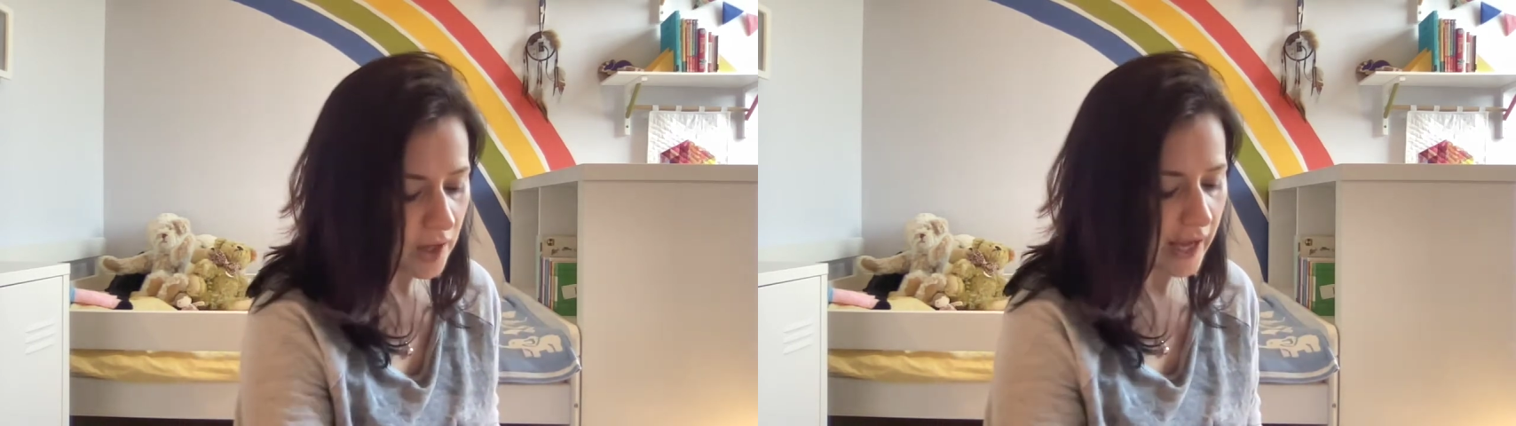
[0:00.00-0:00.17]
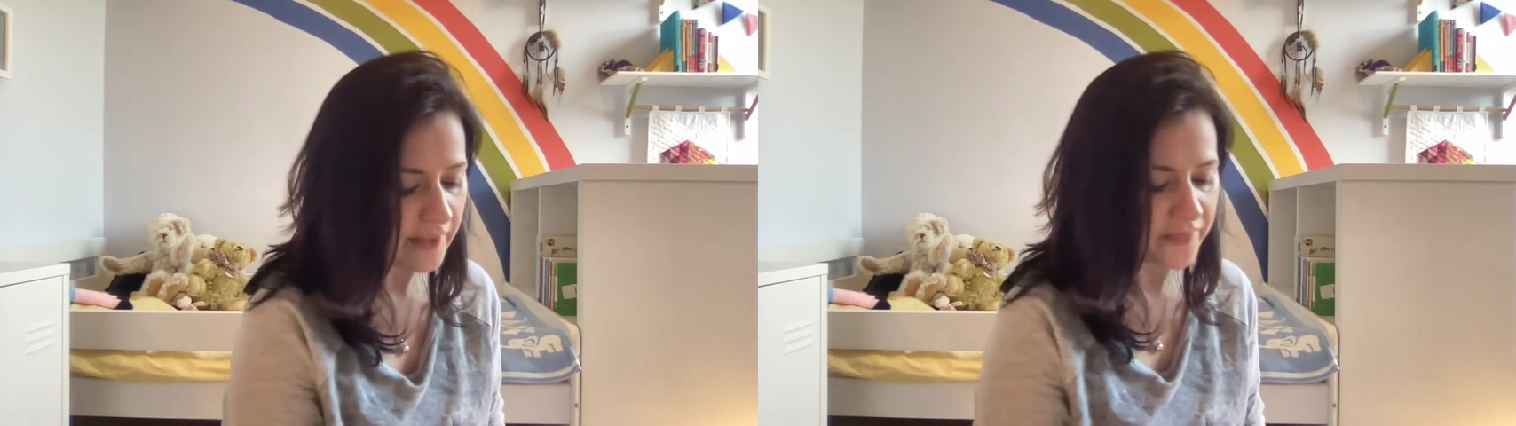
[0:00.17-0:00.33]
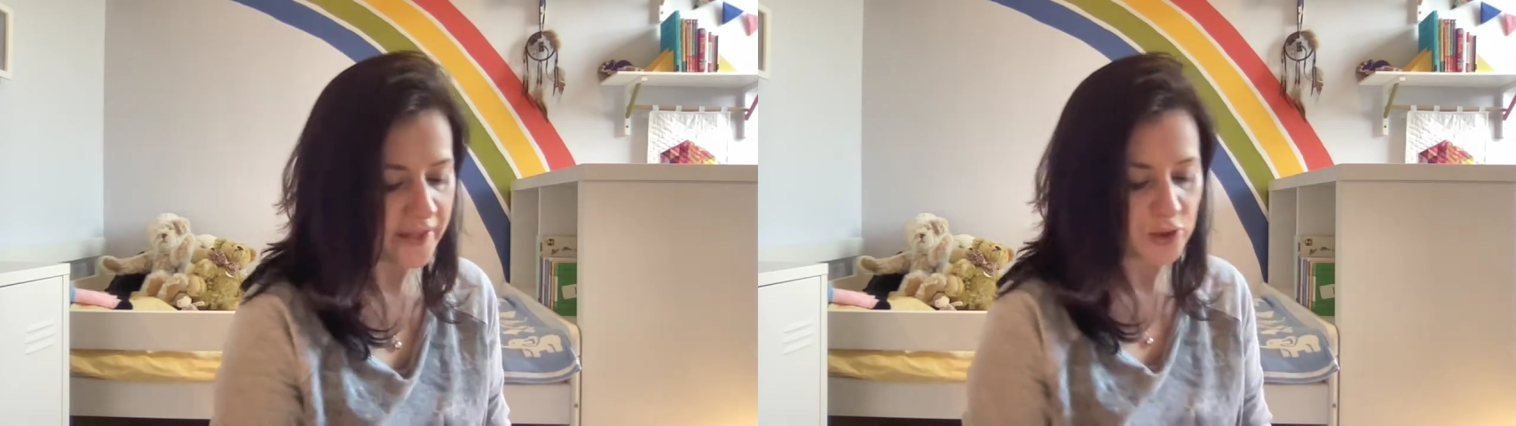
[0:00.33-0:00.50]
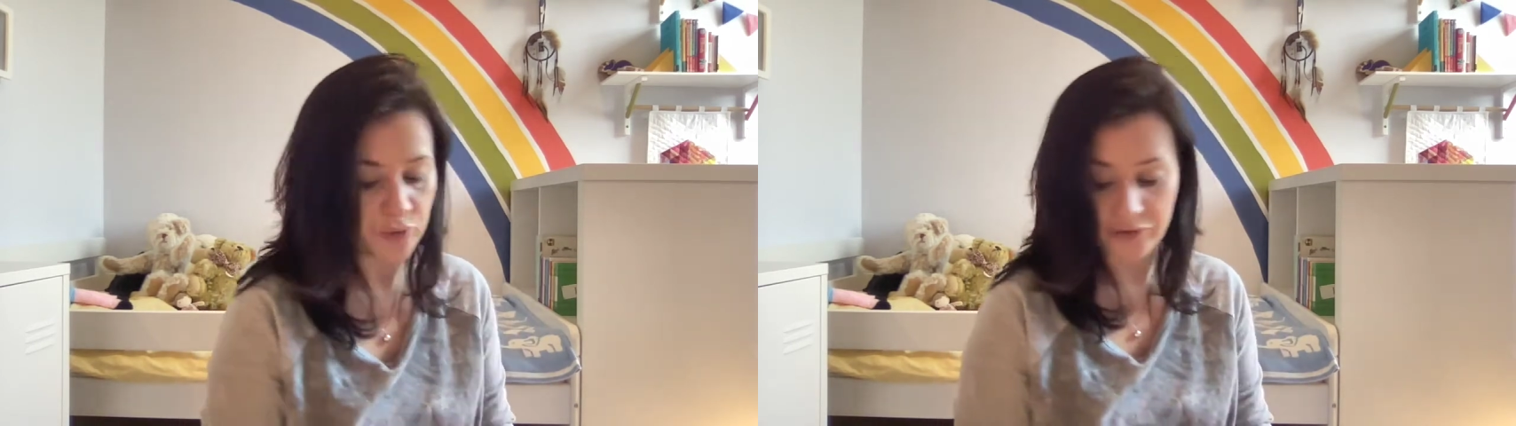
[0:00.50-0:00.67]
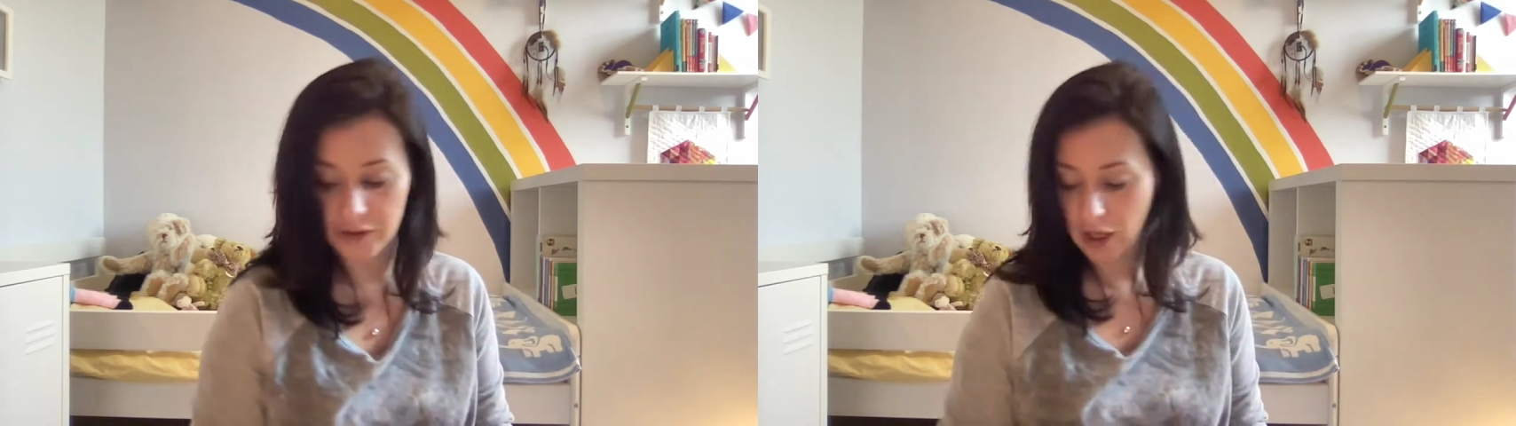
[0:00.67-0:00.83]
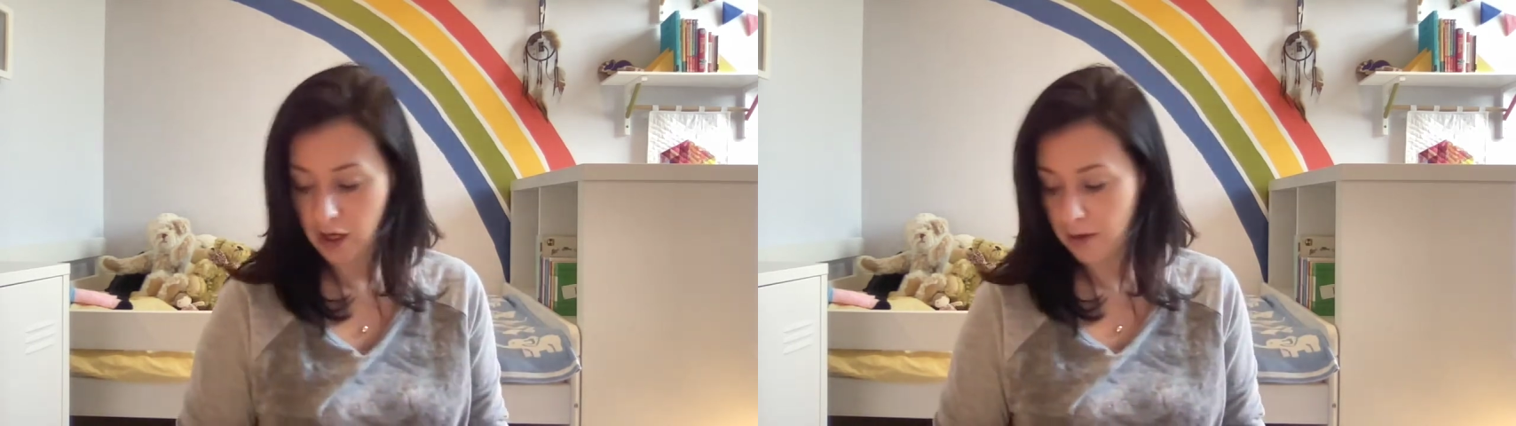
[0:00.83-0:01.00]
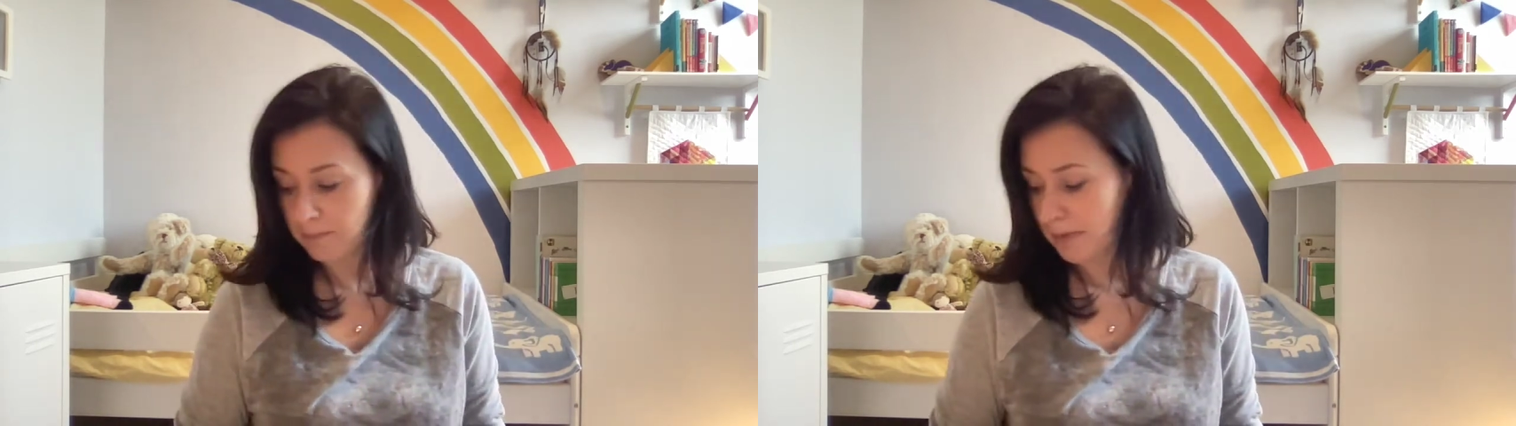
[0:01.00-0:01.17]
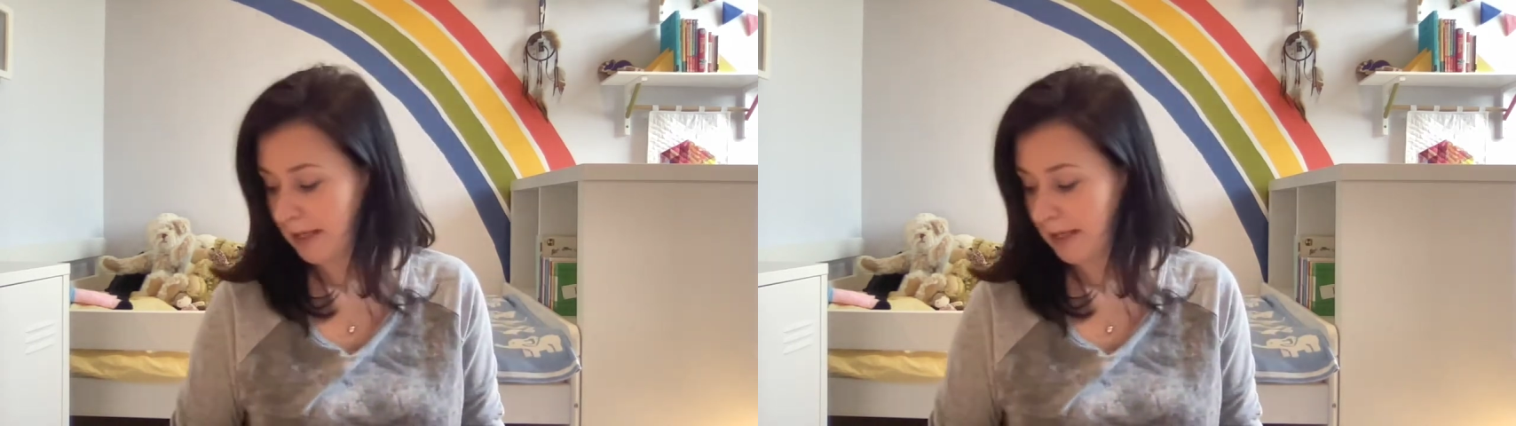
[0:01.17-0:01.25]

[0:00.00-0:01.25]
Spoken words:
And they used to come